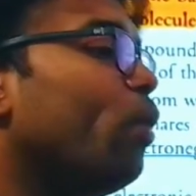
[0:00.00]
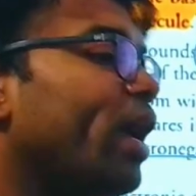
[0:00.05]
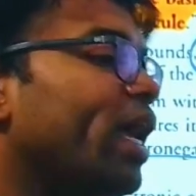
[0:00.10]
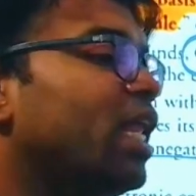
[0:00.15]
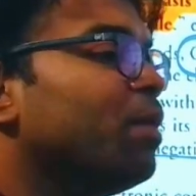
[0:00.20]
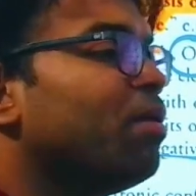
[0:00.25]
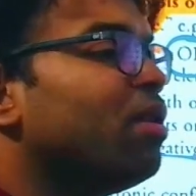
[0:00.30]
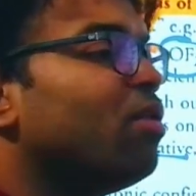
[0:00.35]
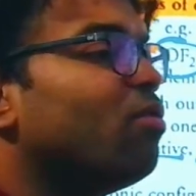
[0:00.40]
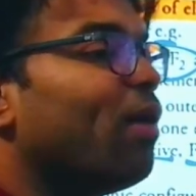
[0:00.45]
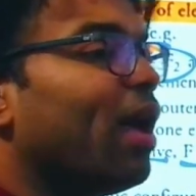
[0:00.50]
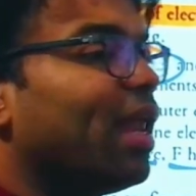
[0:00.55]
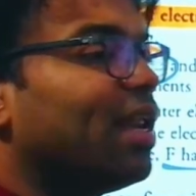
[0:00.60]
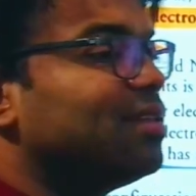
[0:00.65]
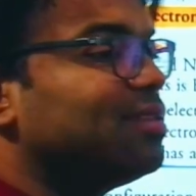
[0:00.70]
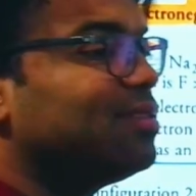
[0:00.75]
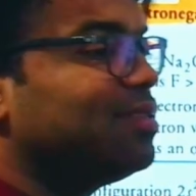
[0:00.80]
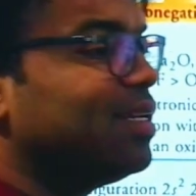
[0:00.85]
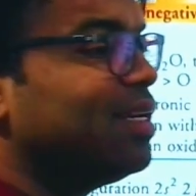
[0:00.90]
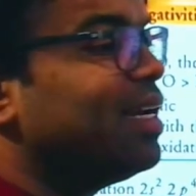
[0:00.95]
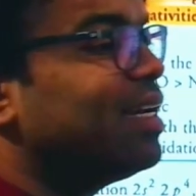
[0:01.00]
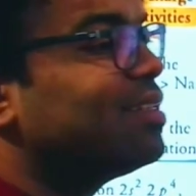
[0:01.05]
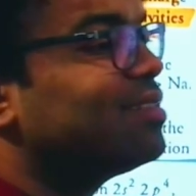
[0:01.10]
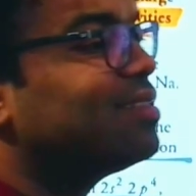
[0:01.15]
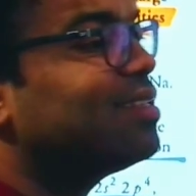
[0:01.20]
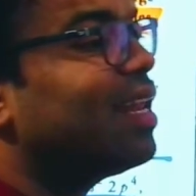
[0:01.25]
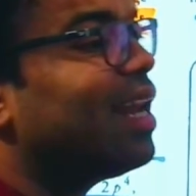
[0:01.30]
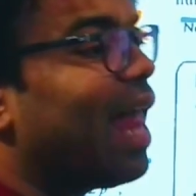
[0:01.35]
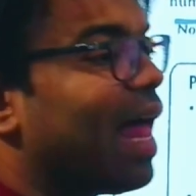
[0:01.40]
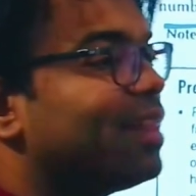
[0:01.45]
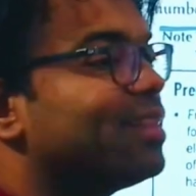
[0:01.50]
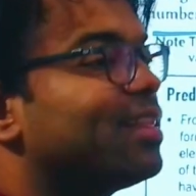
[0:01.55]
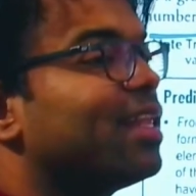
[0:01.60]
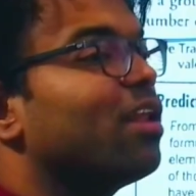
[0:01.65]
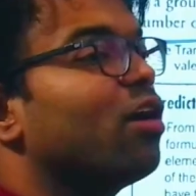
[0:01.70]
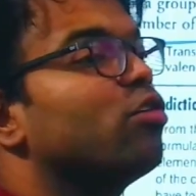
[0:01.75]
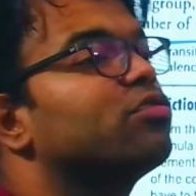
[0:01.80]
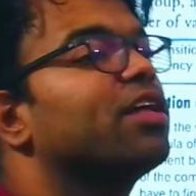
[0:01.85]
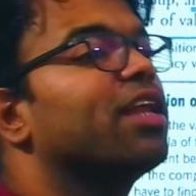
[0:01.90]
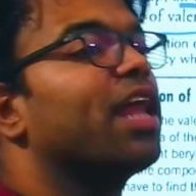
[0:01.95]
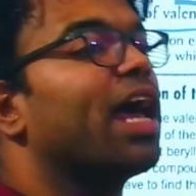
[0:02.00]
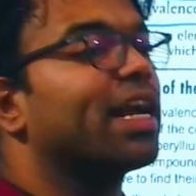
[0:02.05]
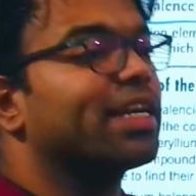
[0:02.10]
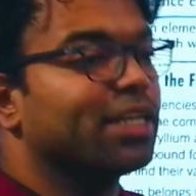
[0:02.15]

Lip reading: variable valency is the lanthanoids and